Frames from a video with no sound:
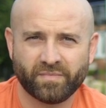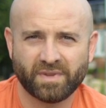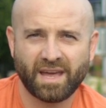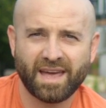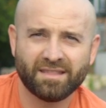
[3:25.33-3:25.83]

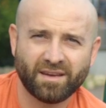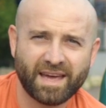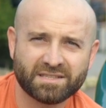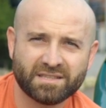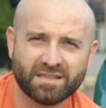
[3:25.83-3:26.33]
I had the
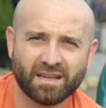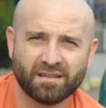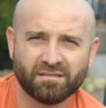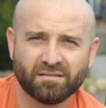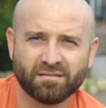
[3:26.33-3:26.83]

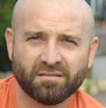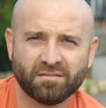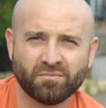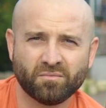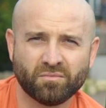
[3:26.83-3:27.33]
accident
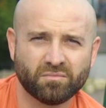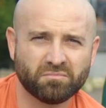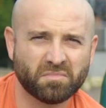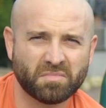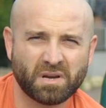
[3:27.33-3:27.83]

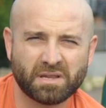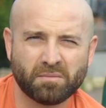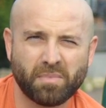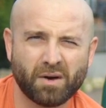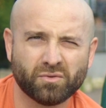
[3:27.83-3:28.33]
at
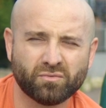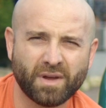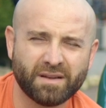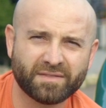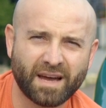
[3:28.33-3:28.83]
about
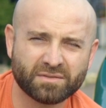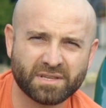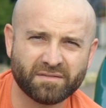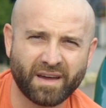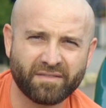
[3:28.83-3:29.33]

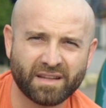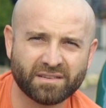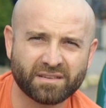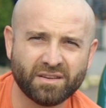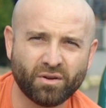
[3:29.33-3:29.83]

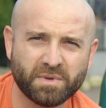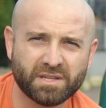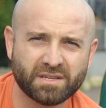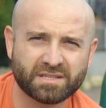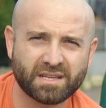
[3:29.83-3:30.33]
12,500
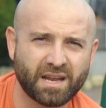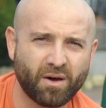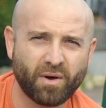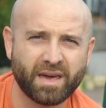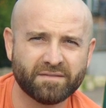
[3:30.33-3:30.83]
kilometers and
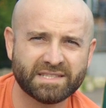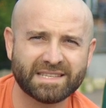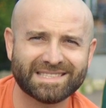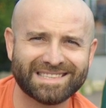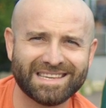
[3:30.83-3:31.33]
now I have
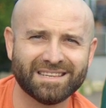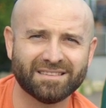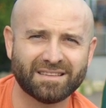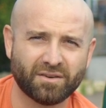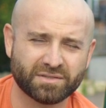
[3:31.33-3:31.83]

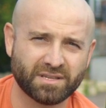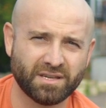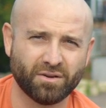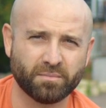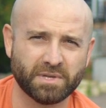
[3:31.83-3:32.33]
16,000
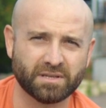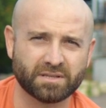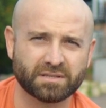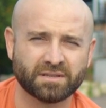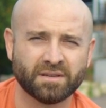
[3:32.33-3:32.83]

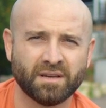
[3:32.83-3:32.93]
kilometers.